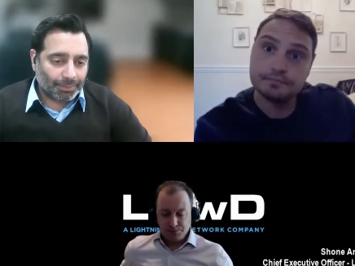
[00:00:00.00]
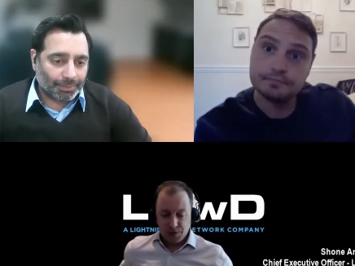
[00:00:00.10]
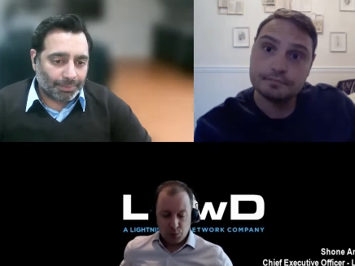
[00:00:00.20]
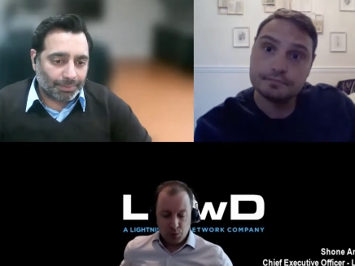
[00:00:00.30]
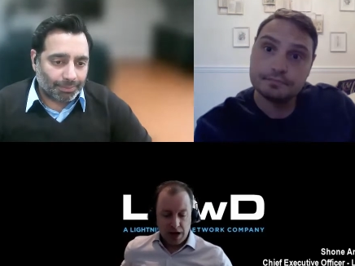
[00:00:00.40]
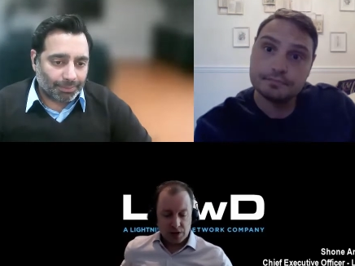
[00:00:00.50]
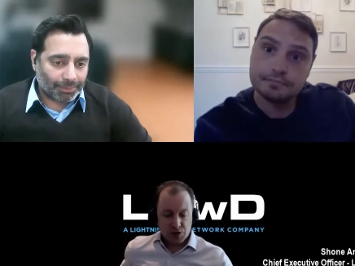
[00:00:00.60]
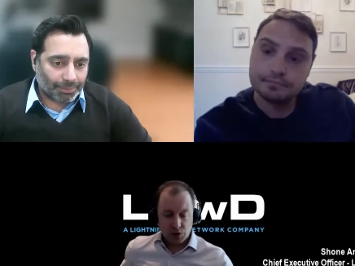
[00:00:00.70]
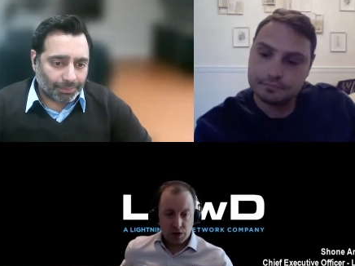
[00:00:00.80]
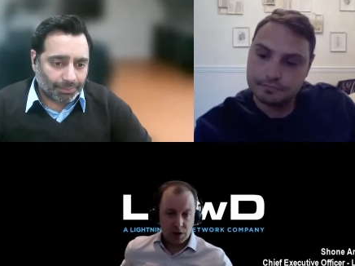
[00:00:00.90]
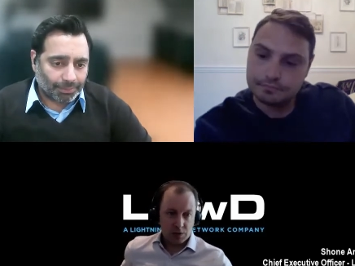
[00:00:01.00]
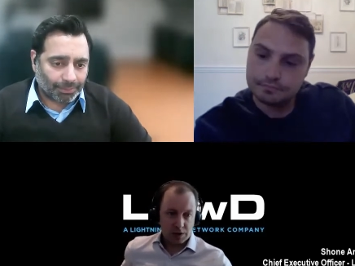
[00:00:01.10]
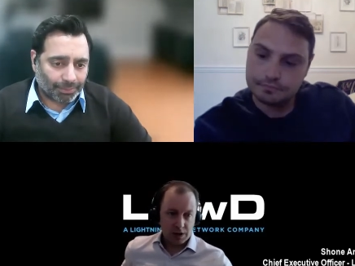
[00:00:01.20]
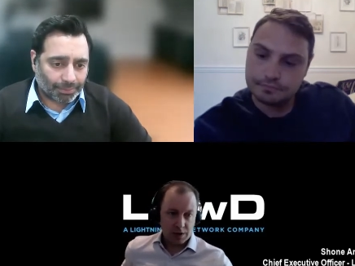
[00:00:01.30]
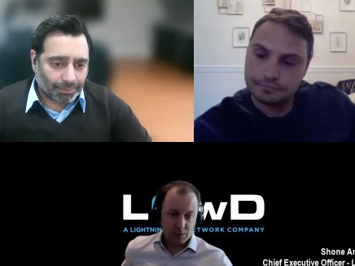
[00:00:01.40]
Speaker 1: The brand is good. I'm
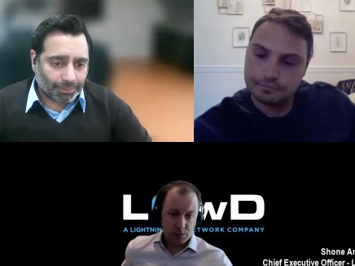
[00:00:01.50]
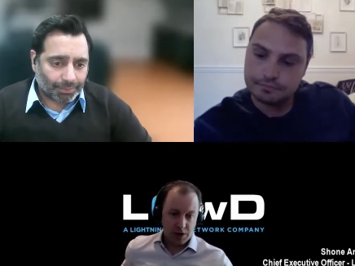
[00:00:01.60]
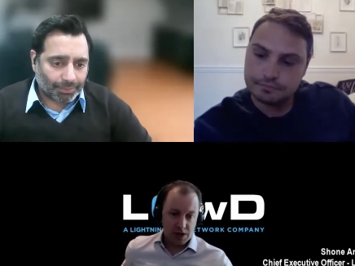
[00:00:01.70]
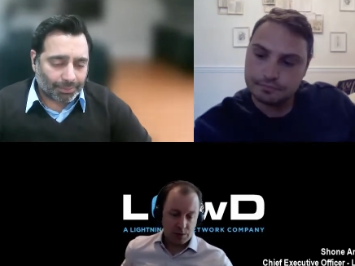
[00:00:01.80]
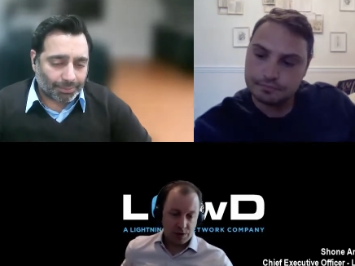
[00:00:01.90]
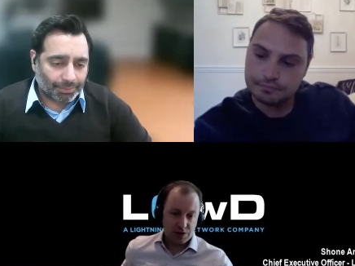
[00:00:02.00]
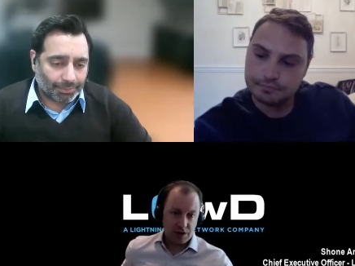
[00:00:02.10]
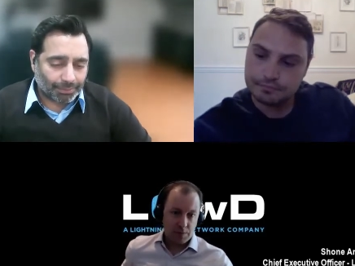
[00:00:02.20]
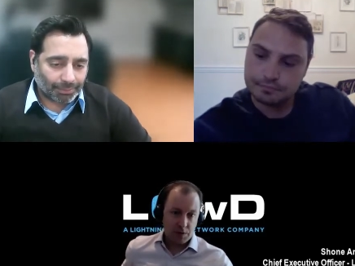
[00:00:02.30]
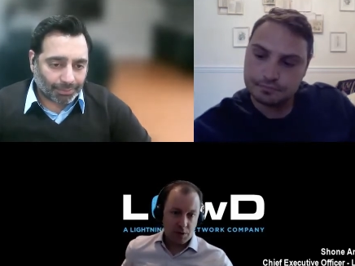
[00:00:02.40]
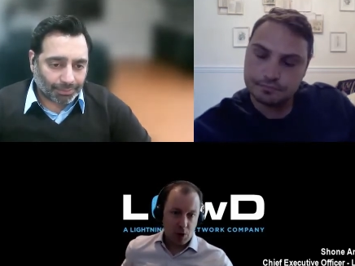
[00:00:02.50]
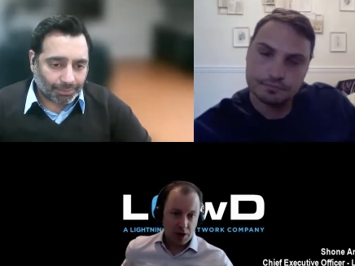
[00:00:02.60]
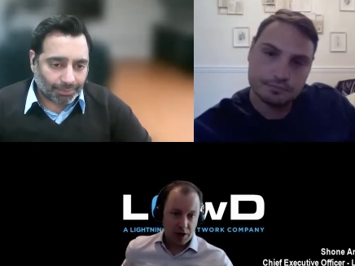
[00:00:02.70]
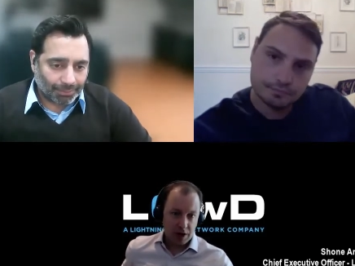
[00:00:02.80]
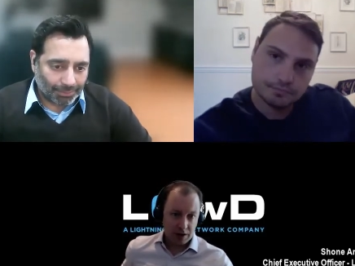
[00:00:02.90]
really pleased with the team and their
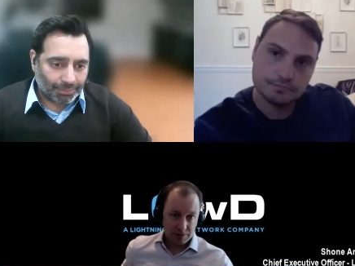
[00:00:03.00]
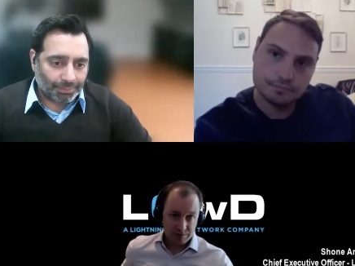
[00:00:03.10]
marketing.